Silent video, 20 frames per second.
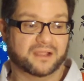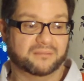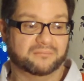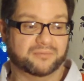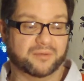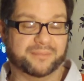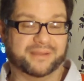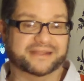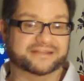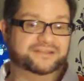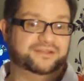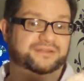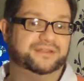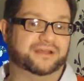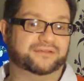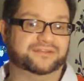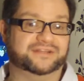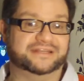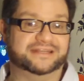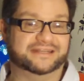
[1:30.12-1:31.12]
But by
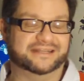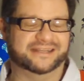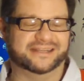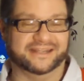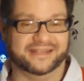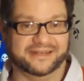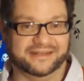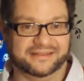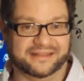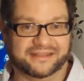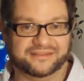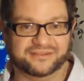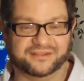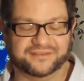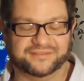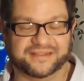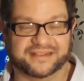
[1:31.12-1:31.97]
2009, they sort of